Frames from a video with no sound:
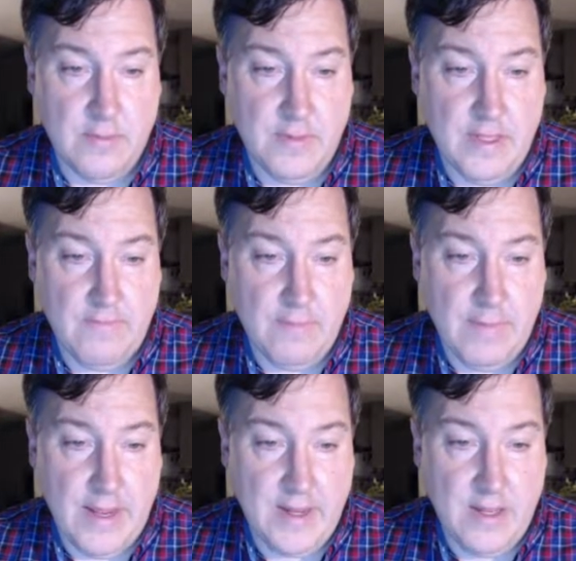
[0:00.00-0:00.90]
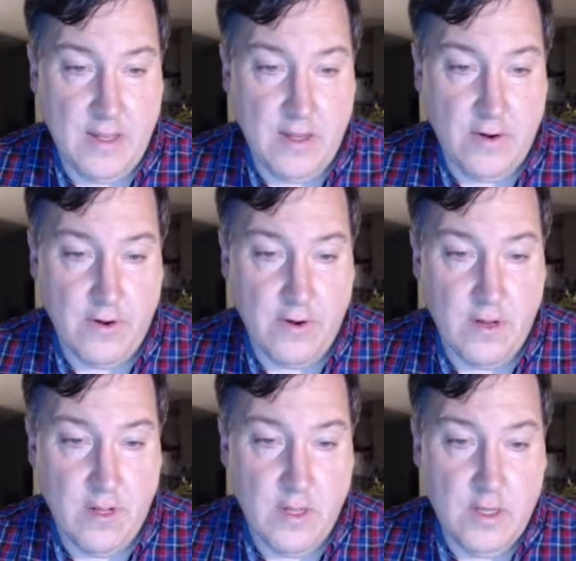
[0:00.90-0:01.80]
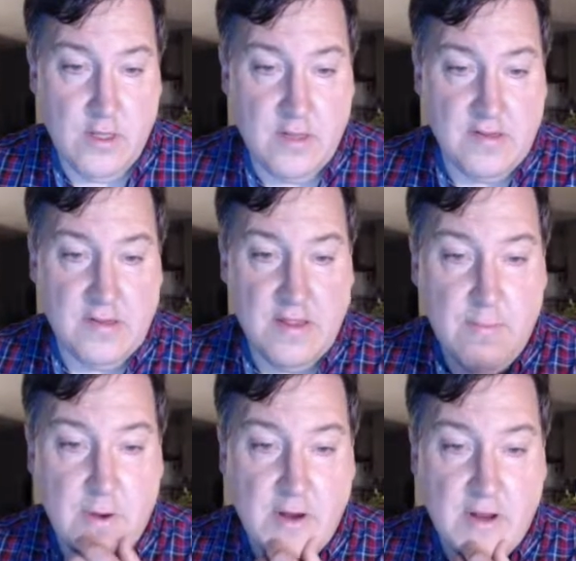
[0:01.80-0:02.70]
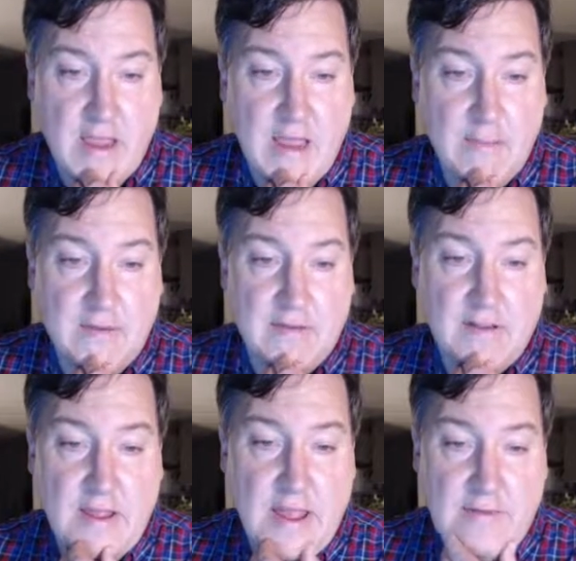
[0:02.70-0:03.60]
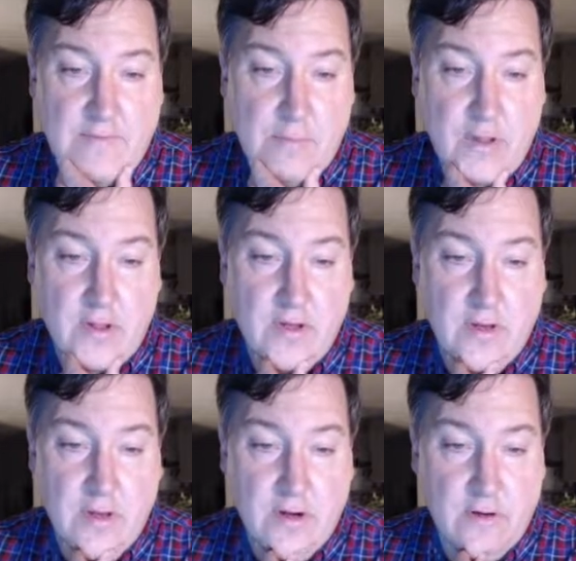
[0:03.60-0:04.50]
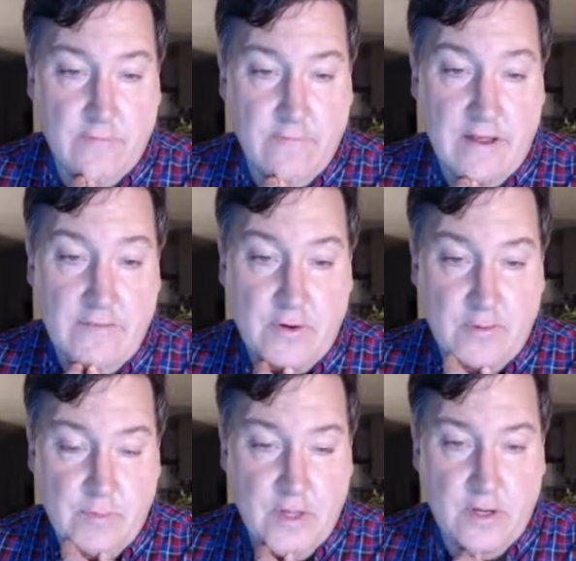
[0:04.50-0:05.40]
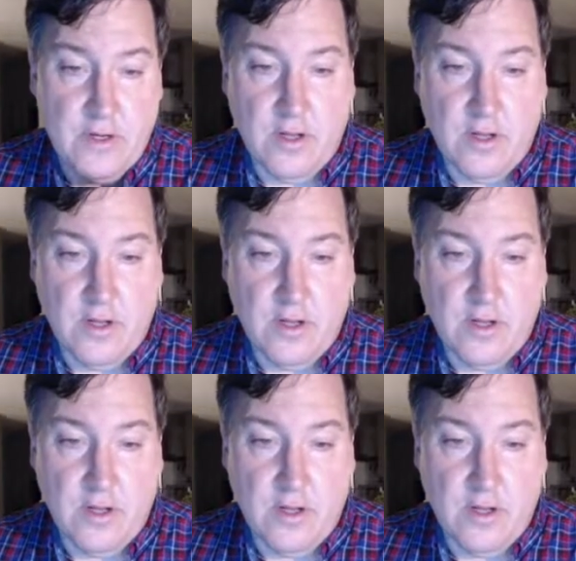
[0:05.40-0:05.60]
Even back here, you can see the market cap is $500 million.